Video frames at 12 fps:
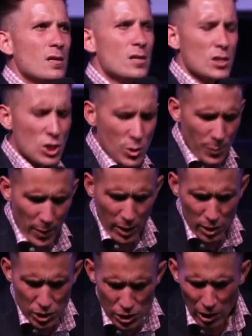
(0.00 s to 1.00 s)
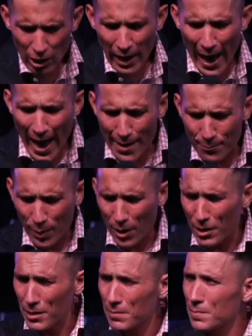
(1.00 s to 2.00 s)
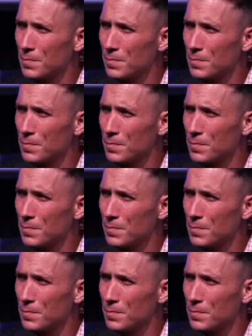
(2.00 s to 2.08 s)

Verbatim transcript: spirit, soul, and body.